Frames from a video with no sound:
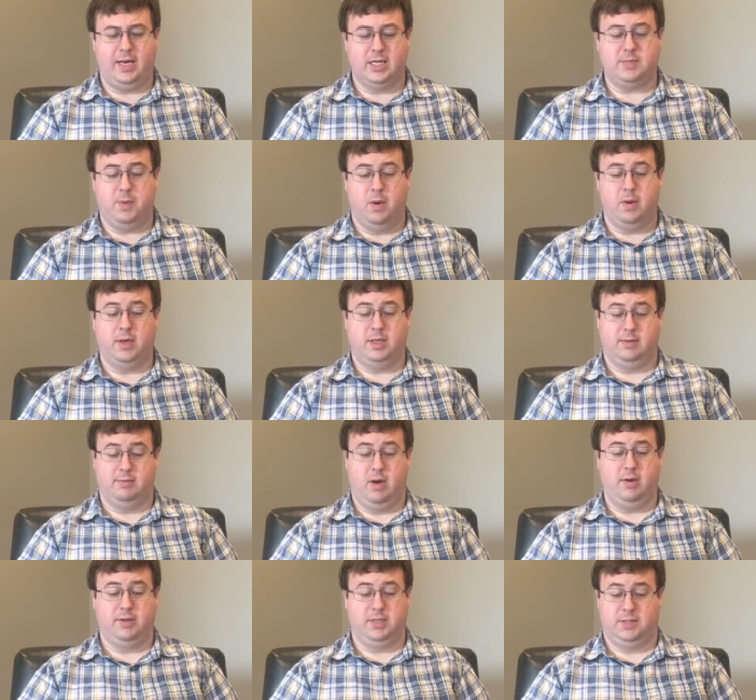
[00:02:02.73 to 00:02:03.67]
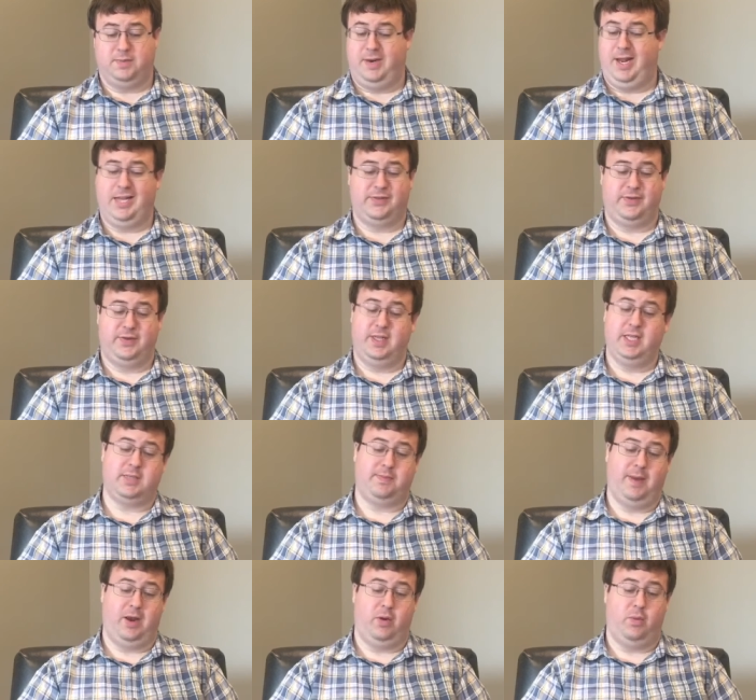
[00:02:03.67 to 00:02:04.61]
spoken to Moses, but as for
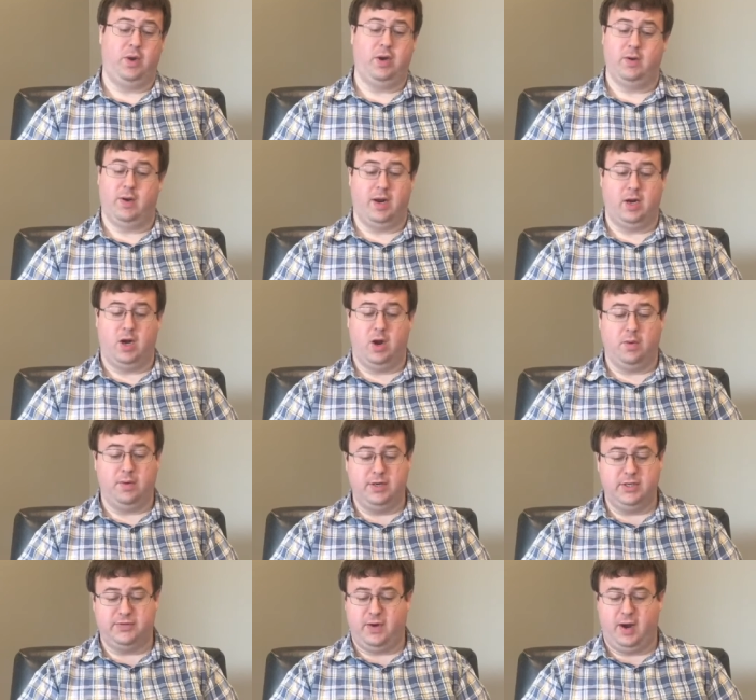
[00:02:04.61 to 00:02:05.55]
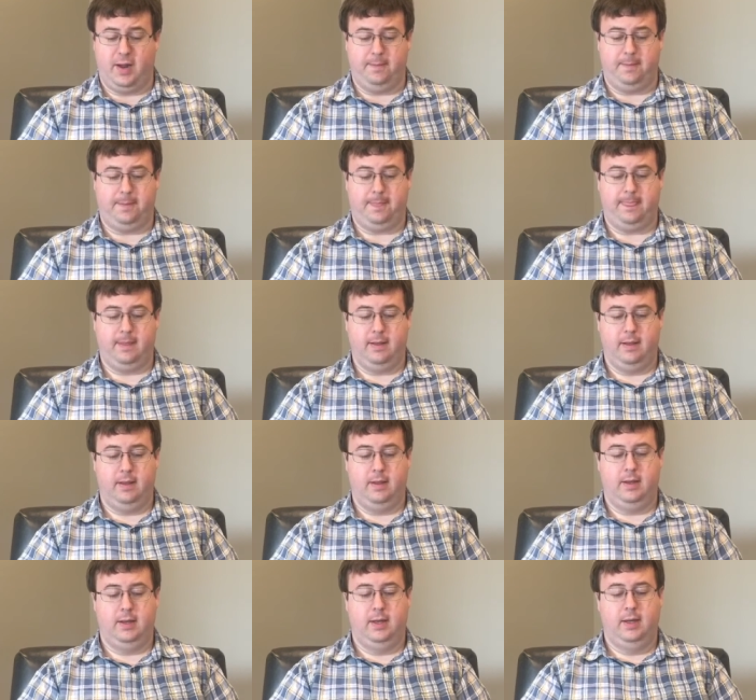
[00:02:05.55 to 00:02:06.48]
this man, we do not know where he's from.
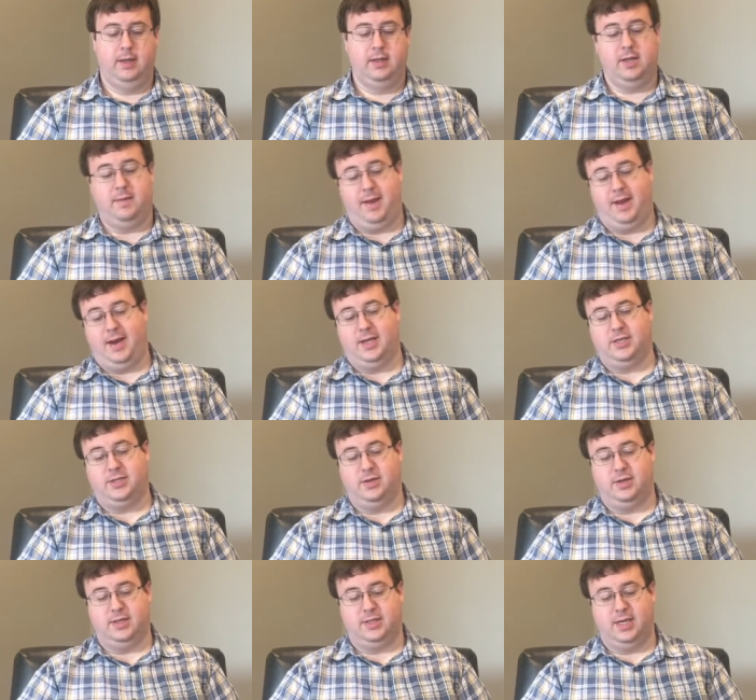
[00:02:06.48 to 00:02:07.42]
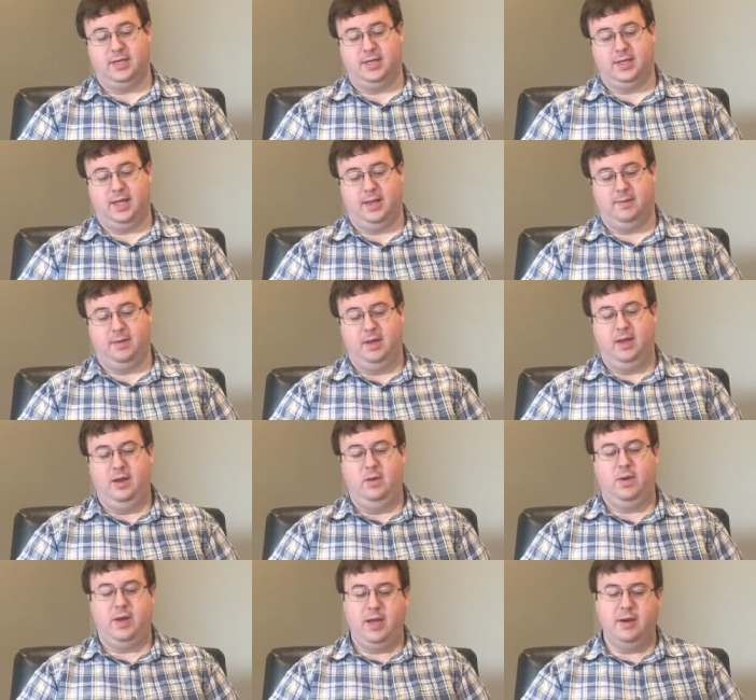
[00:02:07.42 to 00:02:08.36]
The man answered and said to them,
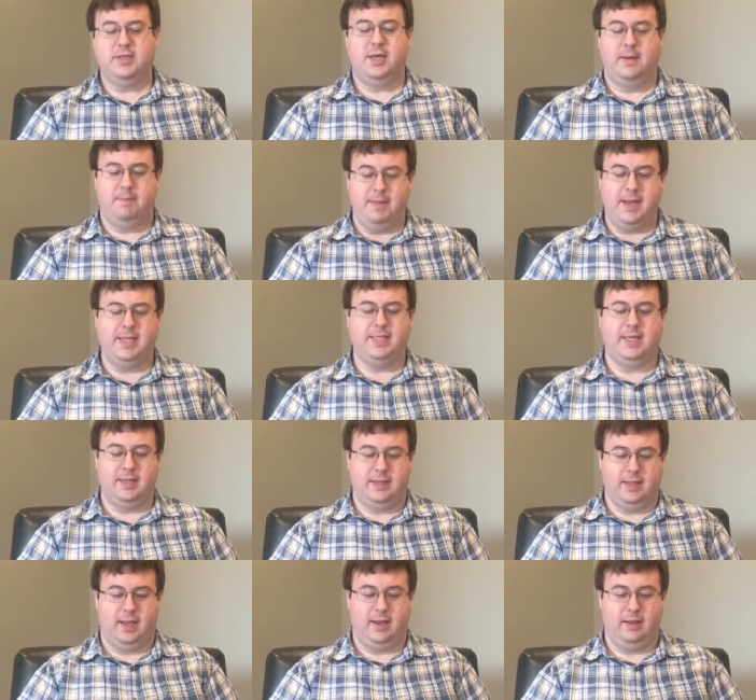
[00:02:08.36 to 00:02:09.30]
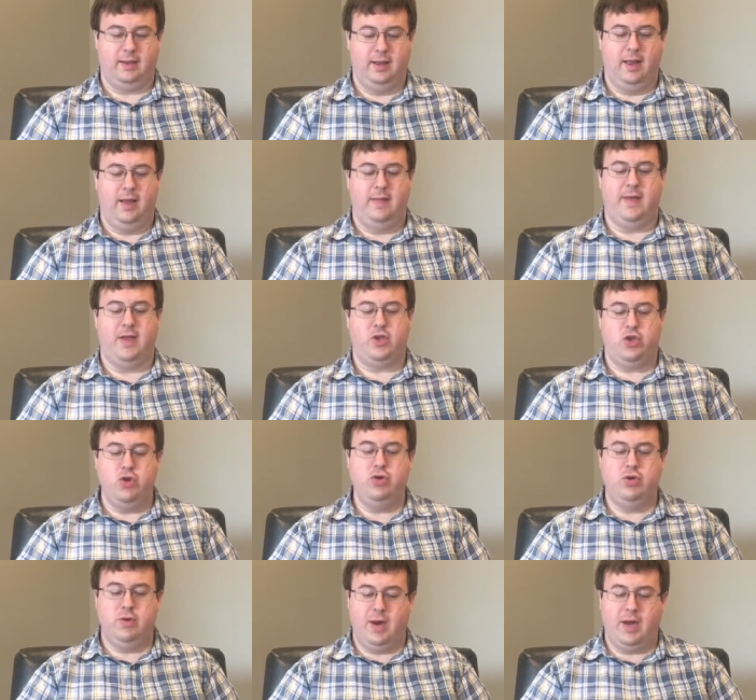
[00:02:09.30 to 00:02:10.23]
Well, here's an amazing thing that
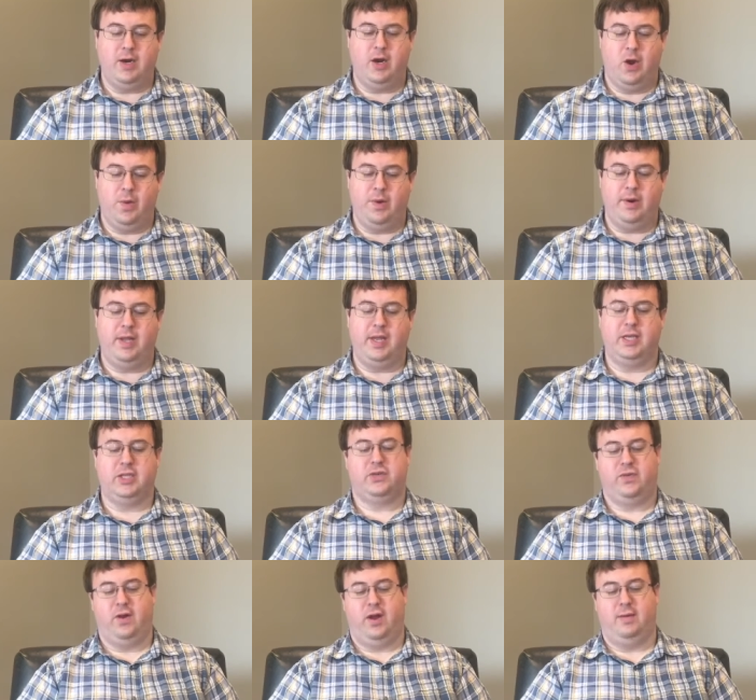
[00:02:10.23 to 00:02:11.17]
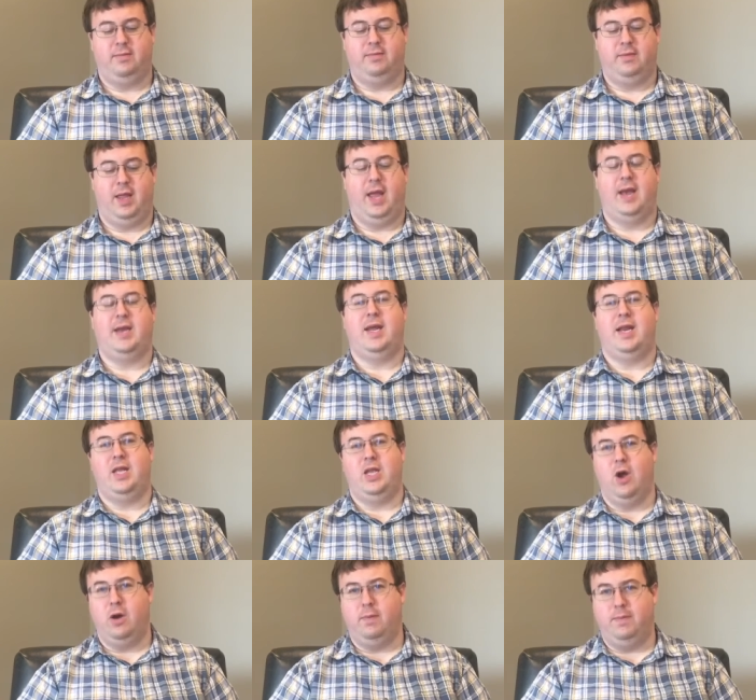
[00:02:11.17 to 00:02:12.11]
you do not know where he is from, and yet
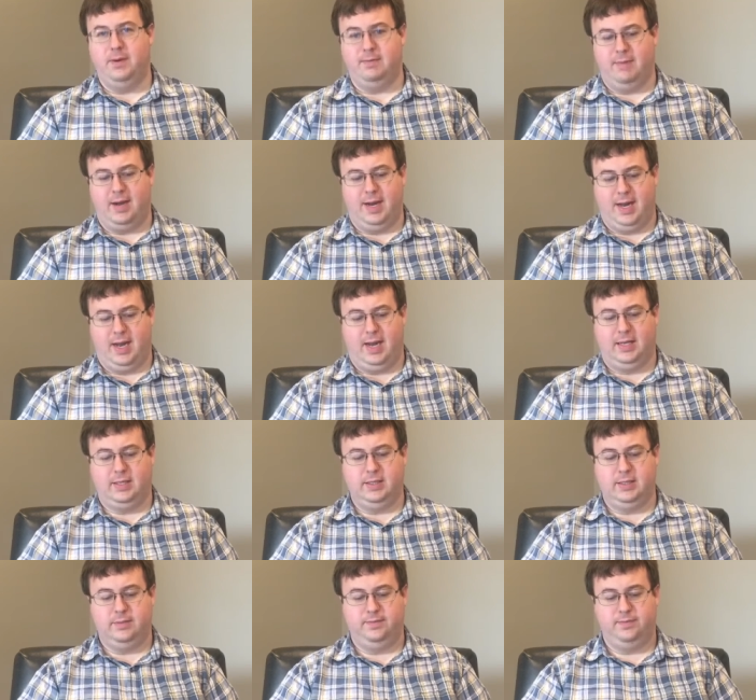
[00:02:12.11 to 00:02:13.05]
he opened my eyes.